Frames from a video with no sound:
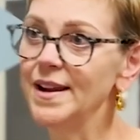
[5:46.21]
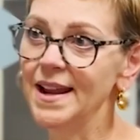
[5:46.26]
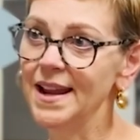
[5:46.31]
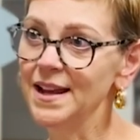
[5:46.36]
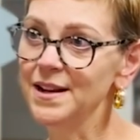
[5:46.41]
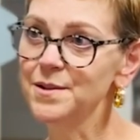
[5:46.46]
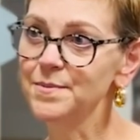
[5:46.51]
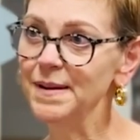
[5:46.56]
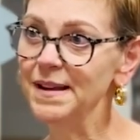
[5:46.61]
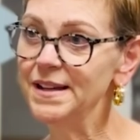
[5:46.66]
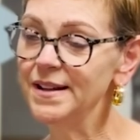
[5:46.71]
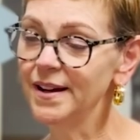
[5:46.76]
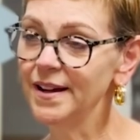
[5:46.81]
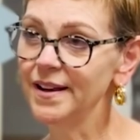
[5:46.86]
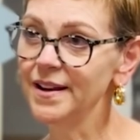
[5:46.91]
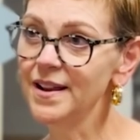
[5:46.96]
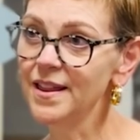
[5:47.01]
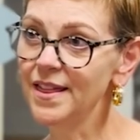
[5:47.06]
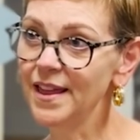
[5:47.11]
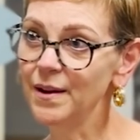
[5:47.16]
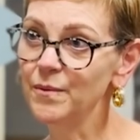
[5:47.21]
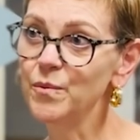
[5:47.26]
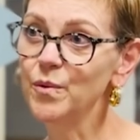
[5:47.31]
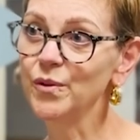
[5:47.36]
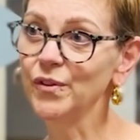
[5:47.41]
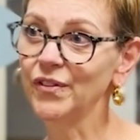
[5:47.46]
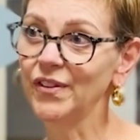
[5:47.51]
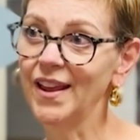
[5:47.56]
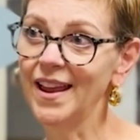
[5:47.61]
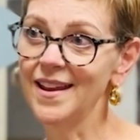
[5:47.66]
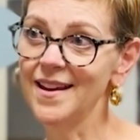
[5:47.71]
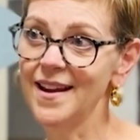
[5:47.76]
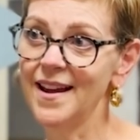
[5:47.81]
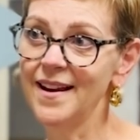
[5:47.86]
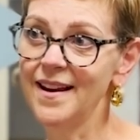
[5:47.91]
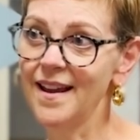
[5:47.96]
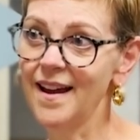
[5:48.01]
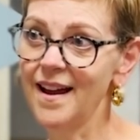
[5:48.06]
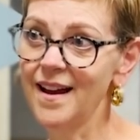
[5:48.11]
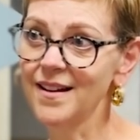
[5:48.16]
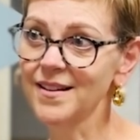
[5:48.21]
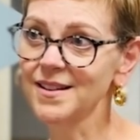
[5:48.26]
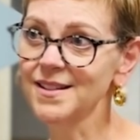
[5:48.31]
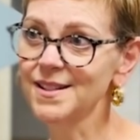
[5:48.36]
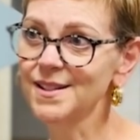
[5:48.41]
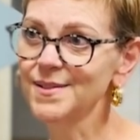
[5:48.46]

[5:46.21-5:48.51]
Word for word: can't be done, then we'll say NX.